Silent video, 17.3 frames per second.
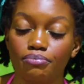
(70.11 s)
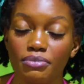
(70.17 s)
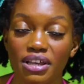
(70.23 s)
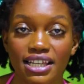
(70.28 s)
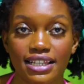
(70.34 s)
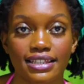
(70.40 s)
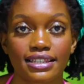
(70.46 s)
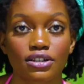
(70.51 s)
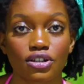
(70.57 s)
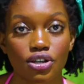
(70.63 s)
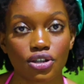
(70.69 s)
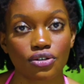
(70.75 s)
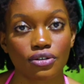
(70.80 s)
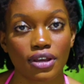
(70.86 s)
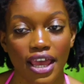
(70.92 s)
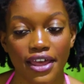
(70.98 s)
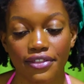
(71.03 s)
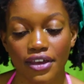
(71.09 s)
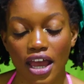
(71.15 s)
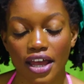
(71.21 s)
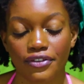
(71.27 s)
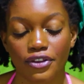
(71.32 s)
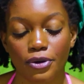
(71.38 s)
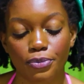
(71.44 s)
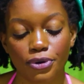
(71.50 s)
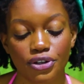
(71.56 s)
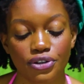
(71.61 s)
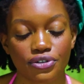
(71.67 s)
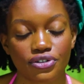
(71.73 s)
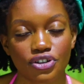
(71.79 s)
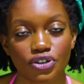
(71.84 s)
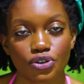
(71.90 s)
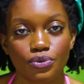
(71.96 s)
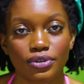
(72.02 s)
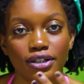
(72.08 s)
mixed together and they
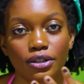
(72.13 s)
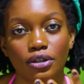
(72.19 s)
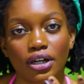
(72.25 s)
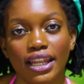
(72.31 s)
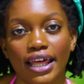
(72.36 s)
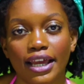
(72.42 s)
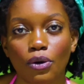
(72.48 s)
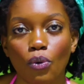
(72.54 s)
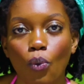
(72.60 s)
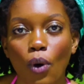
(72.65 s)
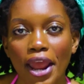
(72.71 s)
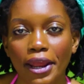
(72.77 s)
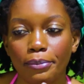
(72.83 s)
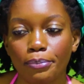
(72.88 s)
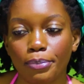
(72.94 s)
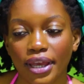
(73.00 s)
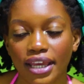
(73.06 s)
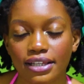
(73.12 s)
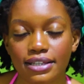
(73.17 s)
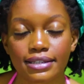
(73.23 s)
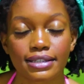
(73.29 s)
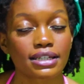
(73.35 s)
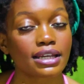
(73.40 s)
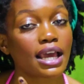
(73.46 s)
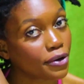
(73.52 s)
produce this look like white paste.